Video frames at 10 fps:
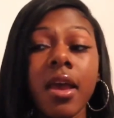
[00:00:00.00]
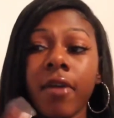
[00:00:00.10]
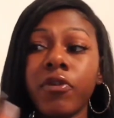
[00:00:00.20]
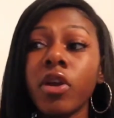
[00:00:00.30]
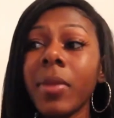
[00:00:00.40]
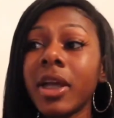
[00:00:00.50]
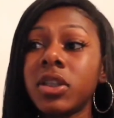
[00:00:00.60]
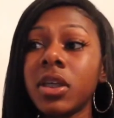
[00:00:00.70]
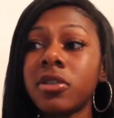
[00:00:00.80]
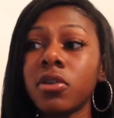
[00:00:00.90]
if your man
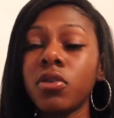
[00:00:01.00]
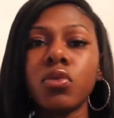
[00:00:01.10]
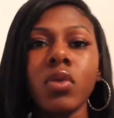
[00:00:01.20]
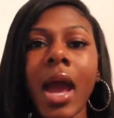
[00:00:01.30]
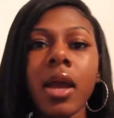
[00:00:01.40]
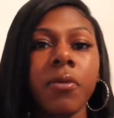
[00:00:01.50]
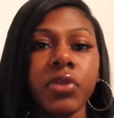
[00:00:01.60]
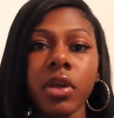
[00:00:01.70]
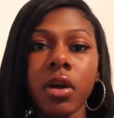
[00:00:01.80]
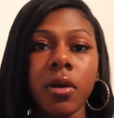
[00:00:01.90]
cheats on you, do not come
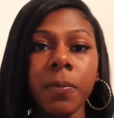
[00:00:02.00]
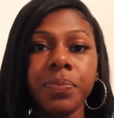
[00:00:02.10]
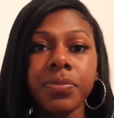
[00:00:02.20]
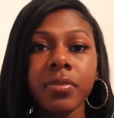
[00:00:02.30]
for the girl.